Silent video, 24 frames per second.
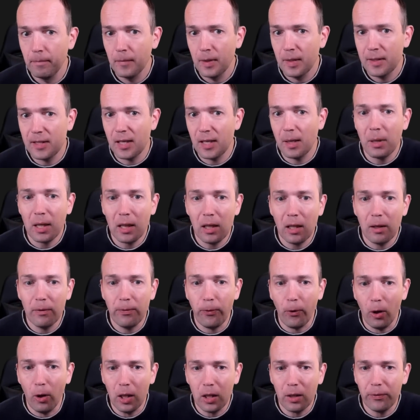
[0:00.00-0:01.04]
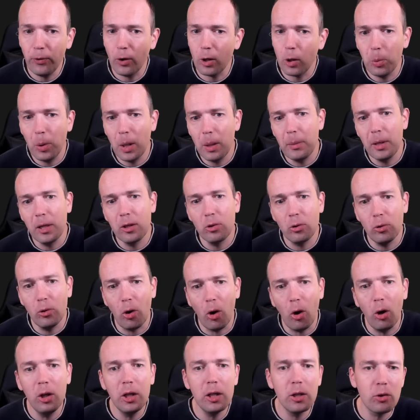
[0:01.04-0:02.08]
seemingly falling for queen b2
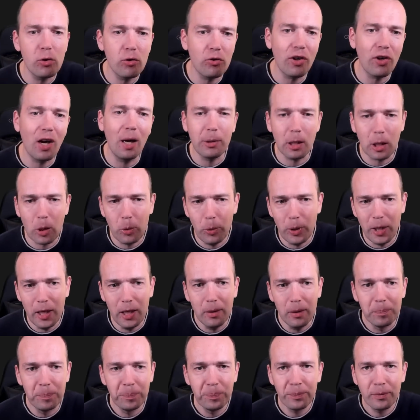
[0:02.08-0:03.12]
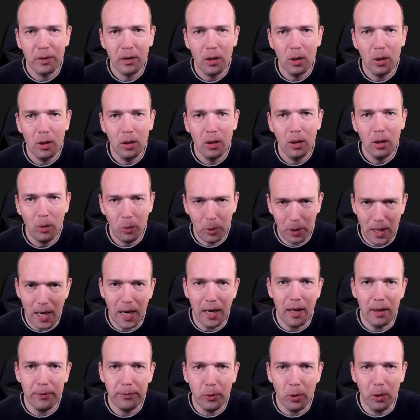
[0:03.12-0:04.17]
only to trap the queen with
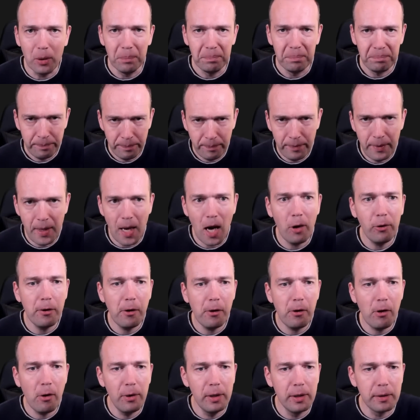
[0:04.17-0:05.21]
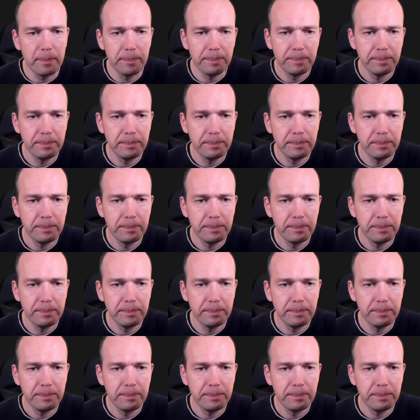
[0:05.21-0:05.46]
knight a4. Now you know it.